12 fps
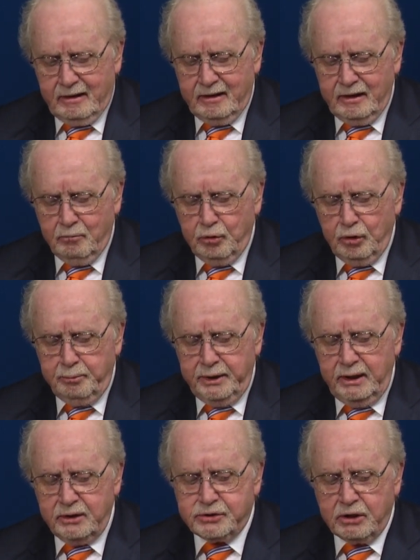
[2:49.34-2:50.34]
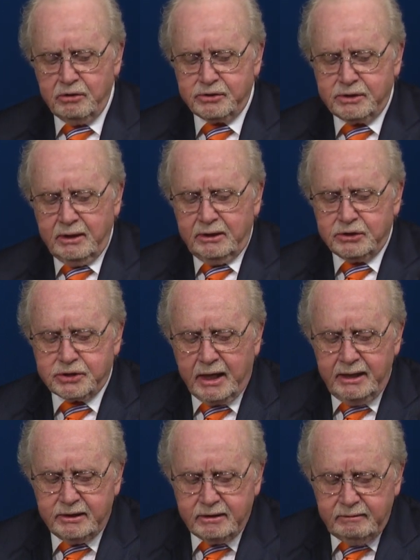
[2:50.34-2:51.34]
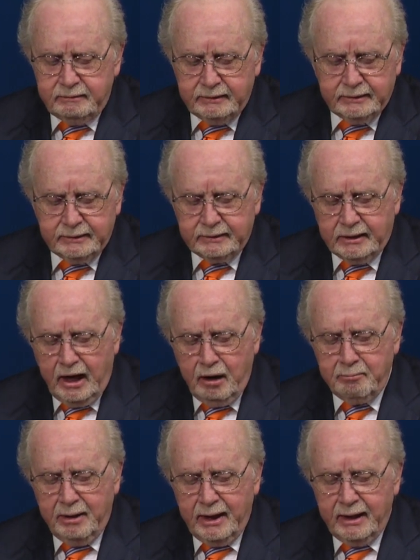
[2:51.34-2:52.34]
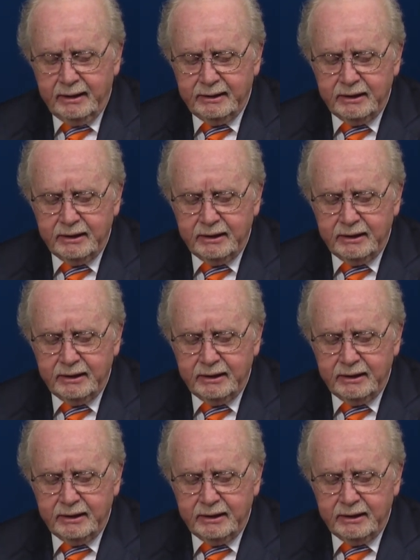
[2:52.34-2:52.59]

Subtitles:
And it will be a church-state combine.